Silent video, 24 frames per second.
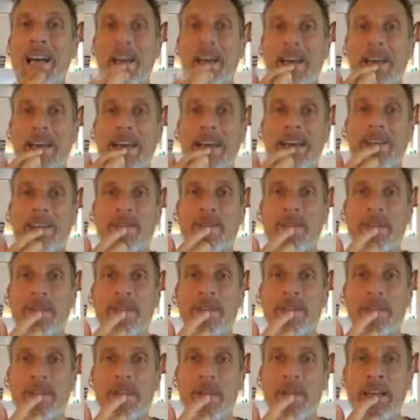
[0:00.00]
halfway
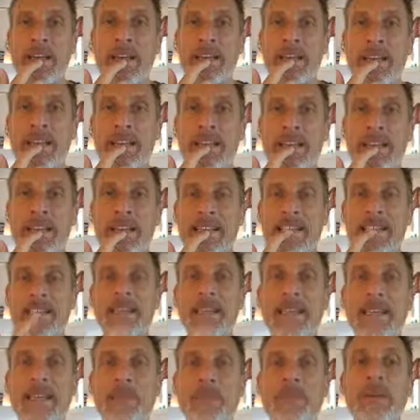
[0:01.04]
between the
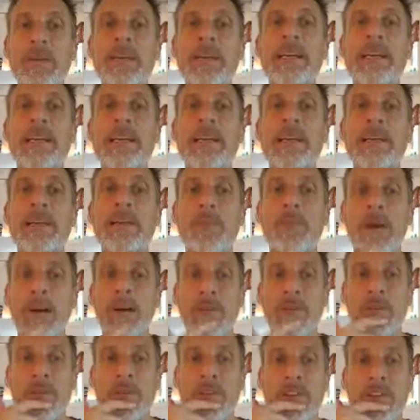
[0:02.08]
lip and the
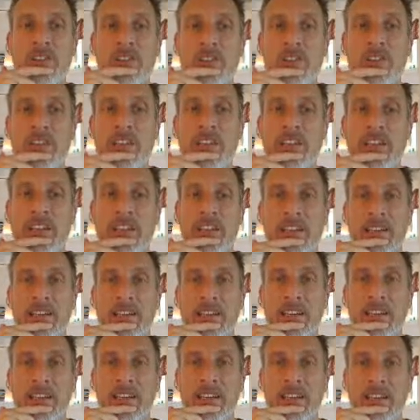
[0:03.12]
bottom of the chin,
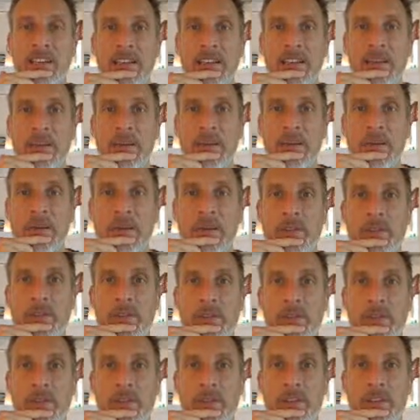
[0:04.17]
right where the
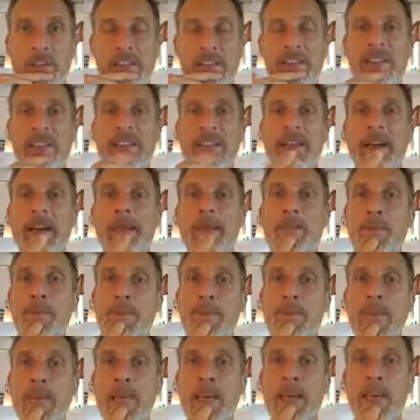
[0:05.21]
finger fits in there.
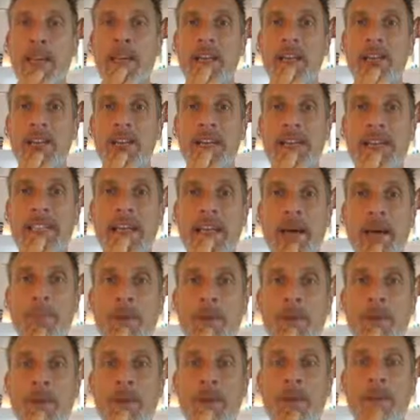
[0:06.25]
And you can tap
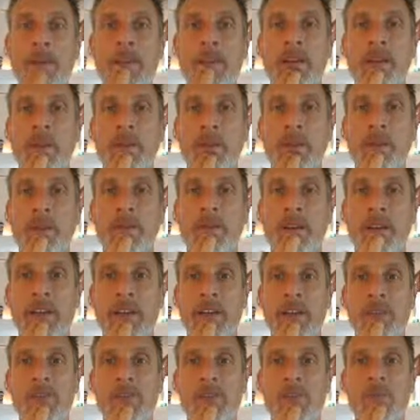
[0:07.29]
on that with a couple of
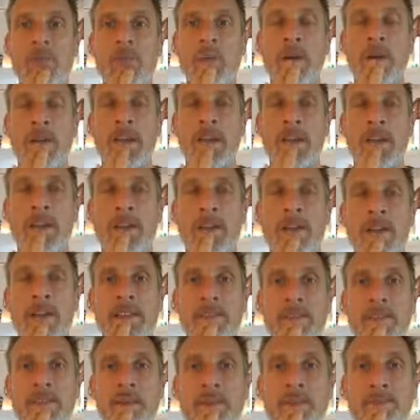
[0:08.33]
fingers, just one hand on
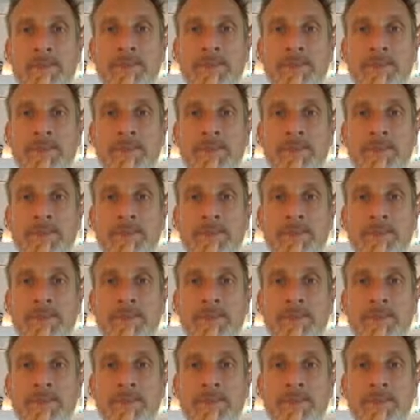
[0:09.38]
this one.